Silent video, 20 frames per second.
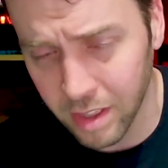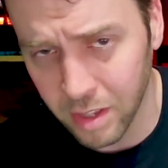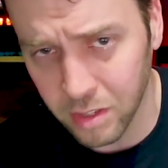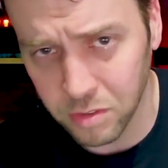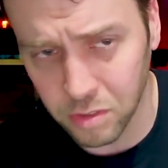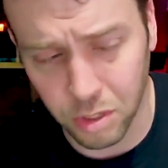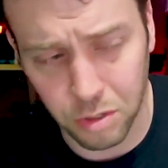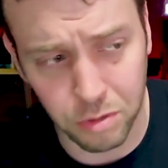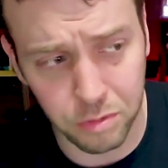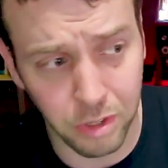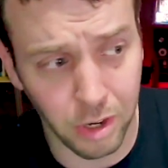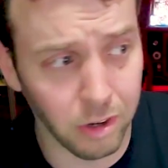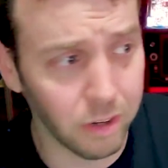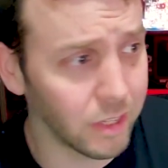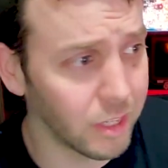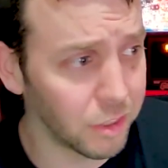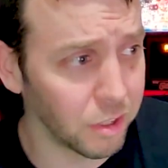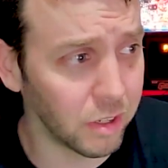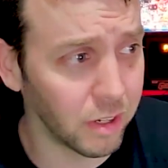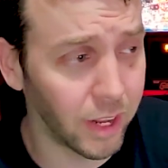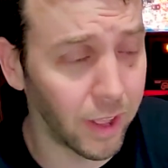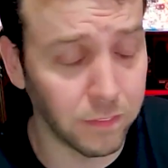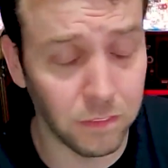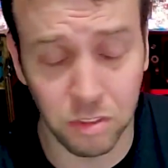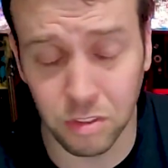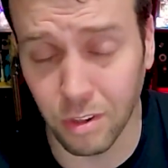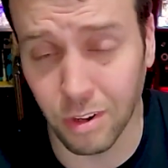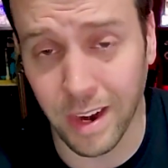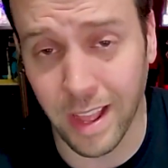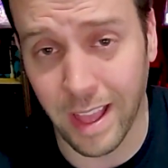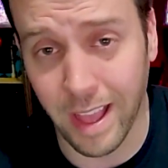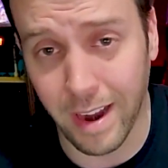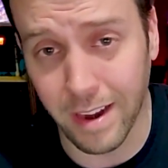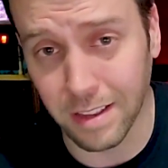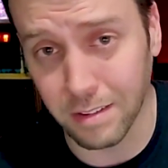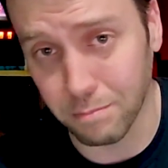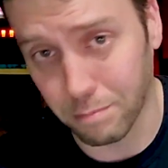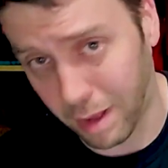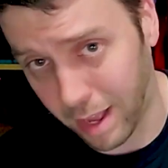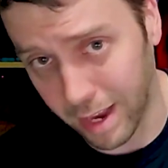So they're either gonna have to start
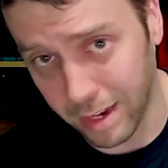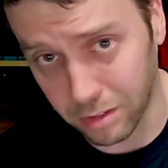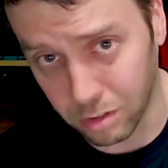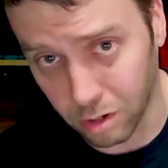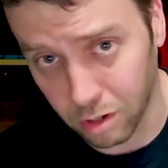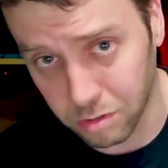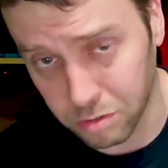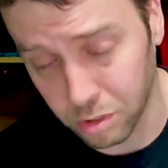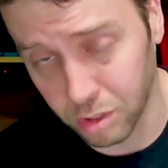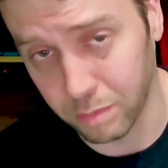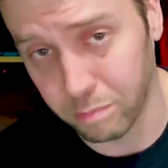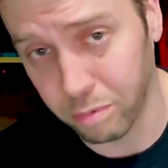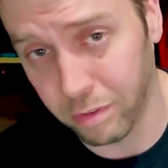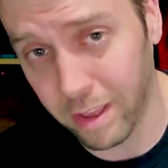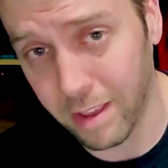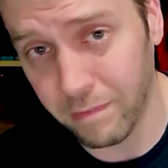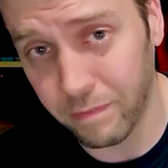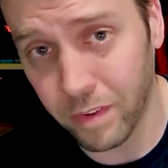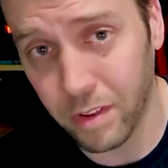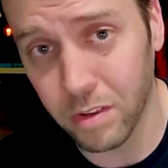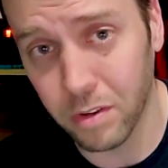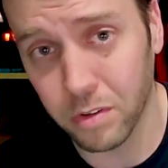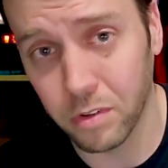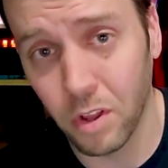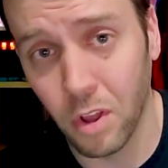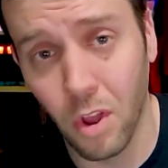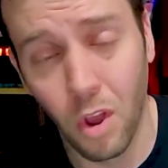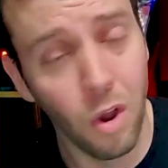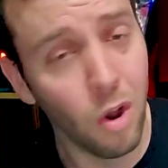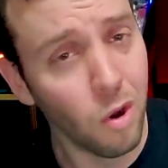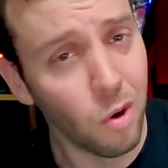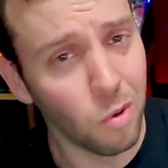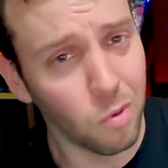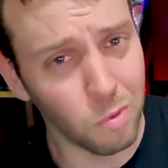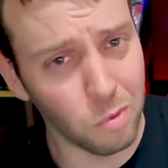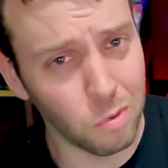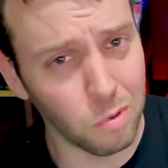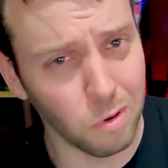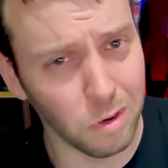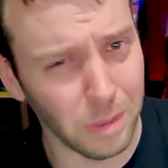adding Mylar to the playfield,
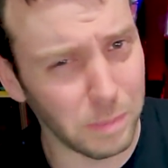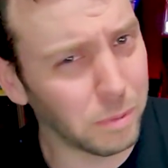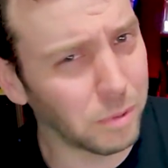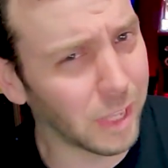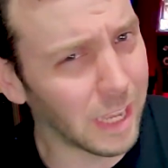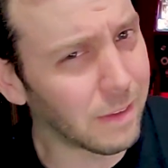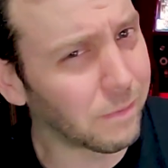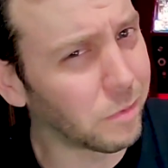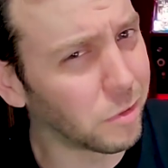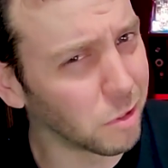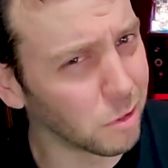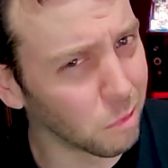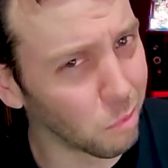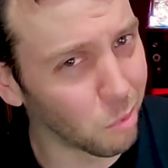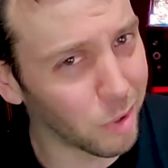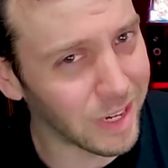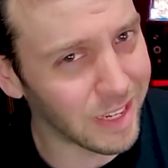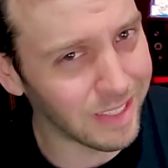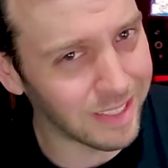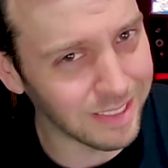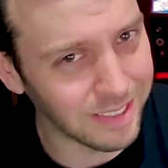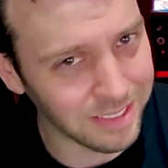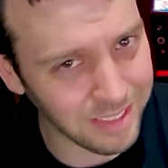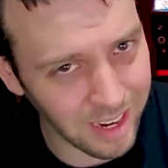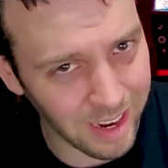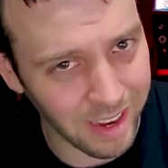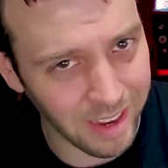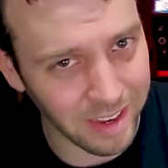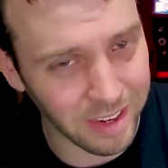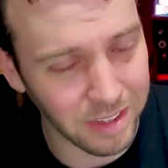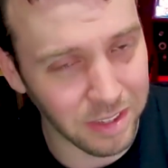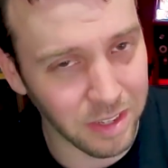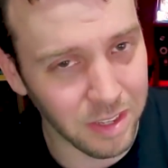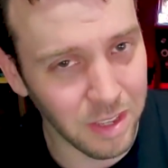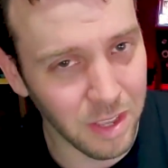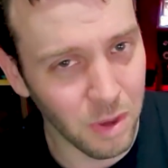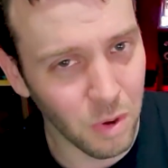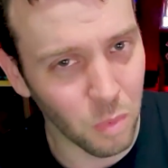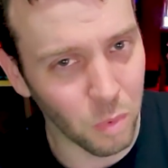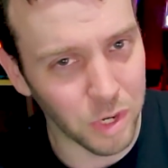or a playfield redesign
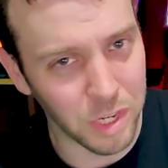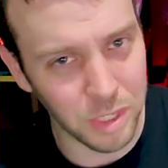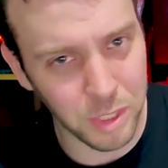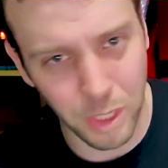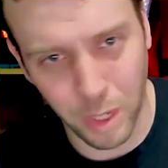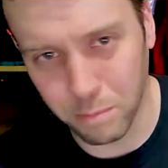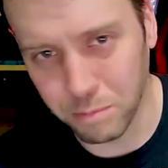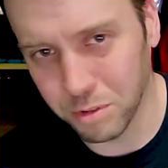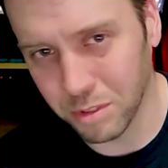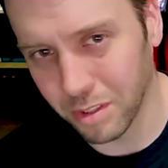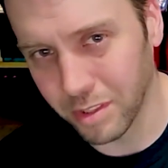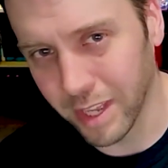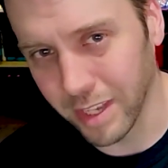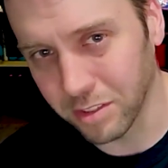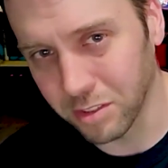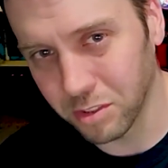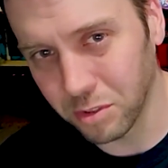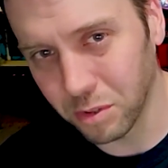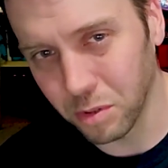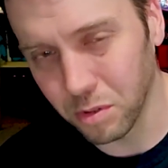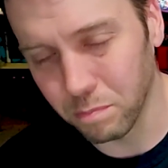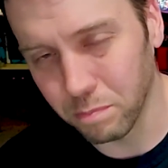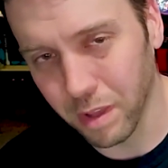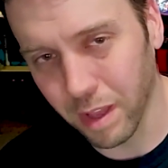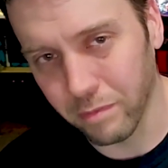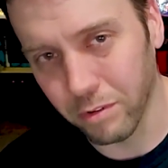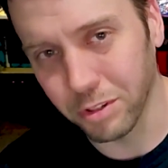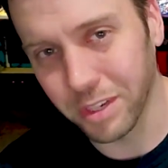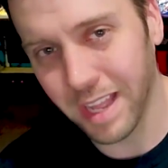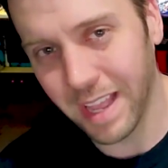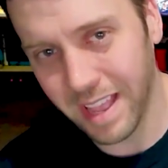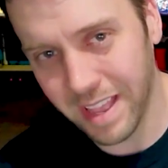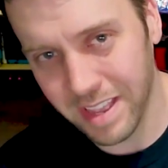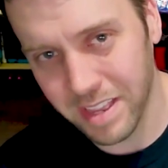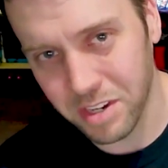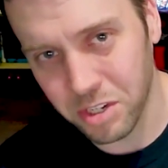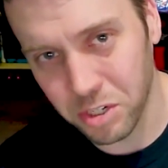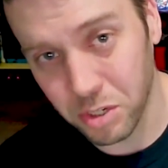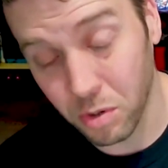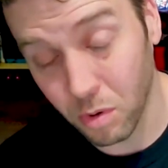when it comes to that scoop beveled
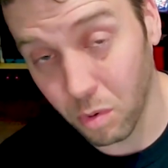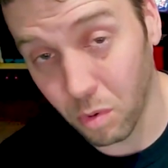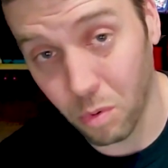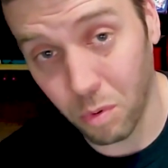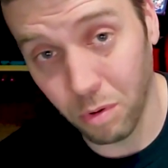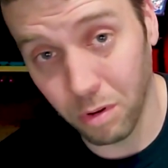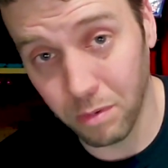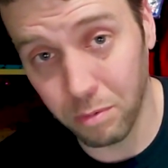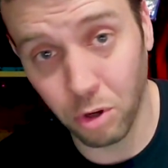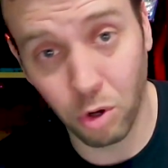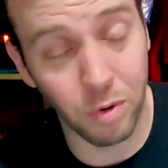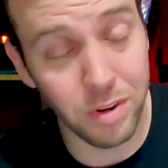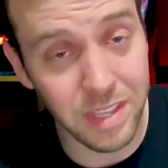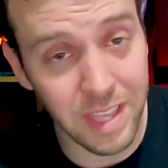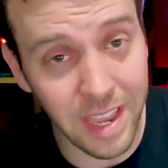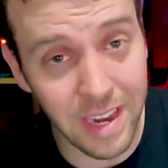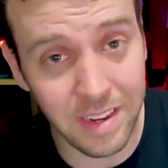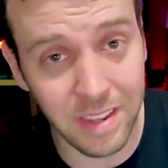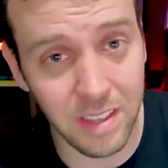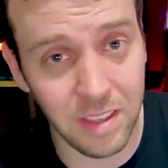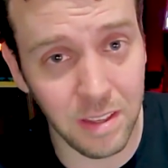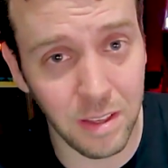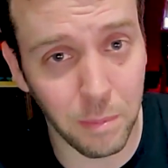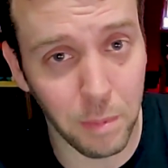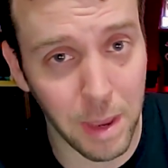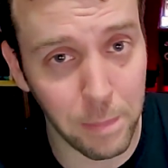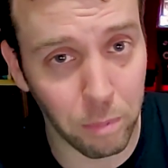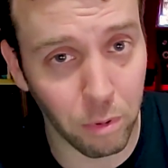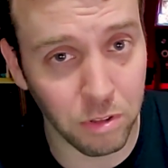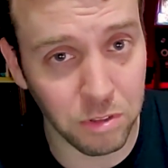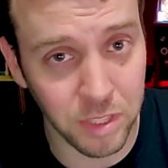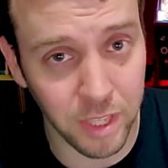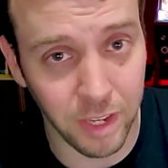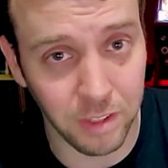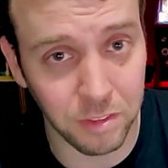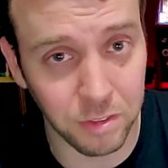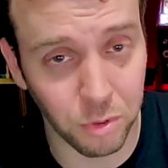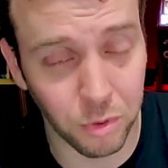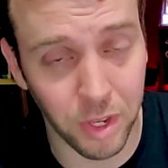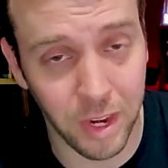edge, or creating a
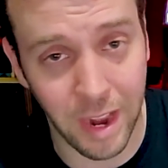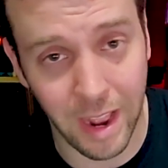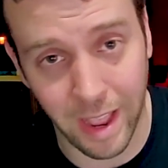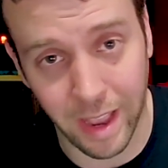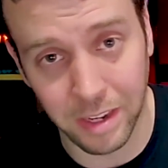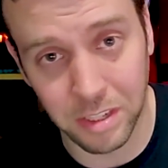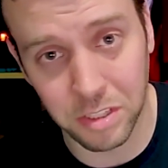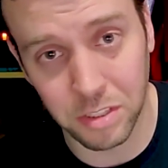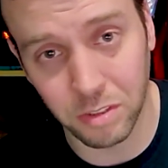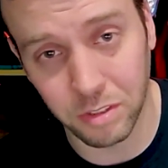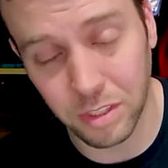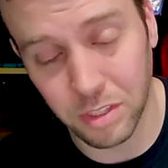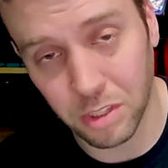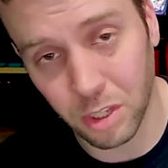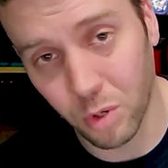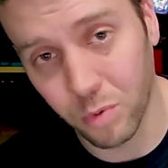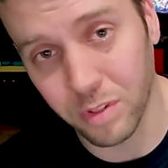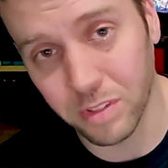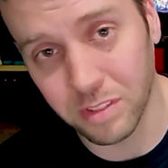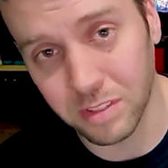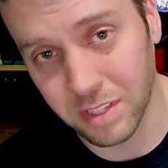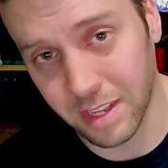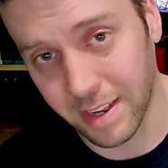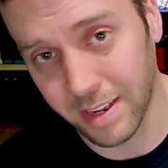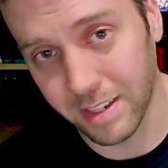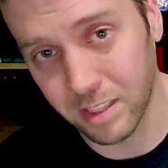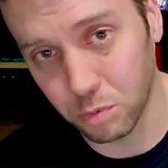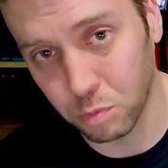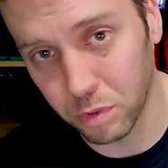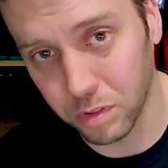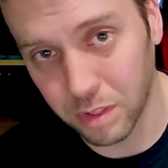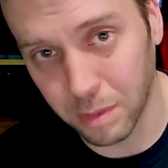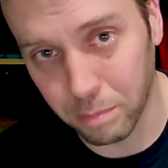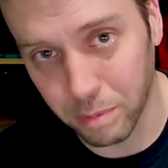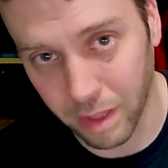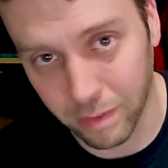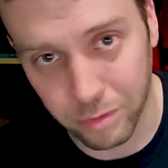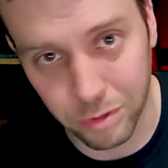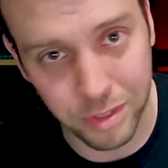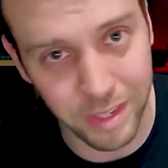protector that actually coincides with the
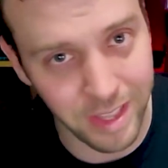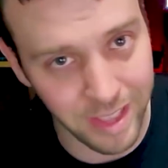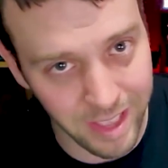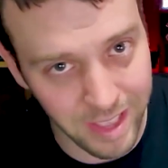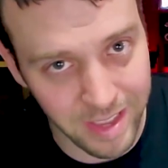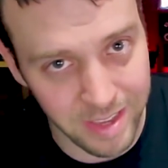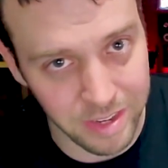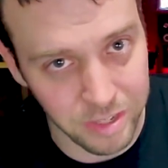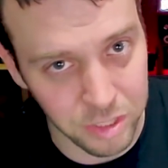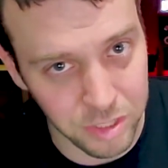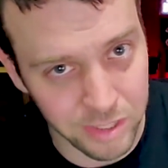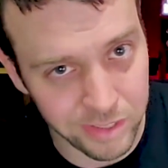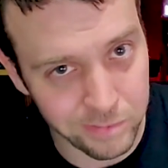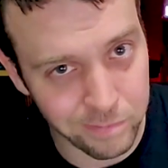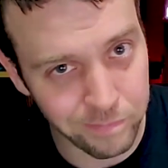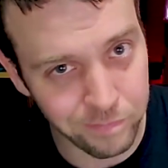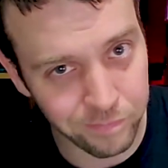beveled edge.